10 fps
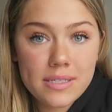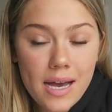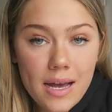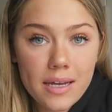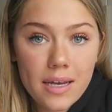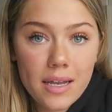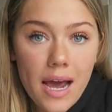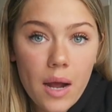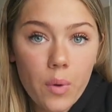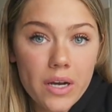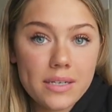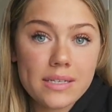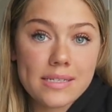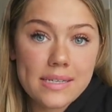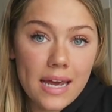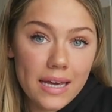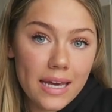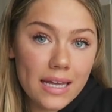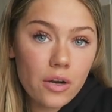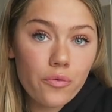decided I wanted to stay
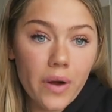in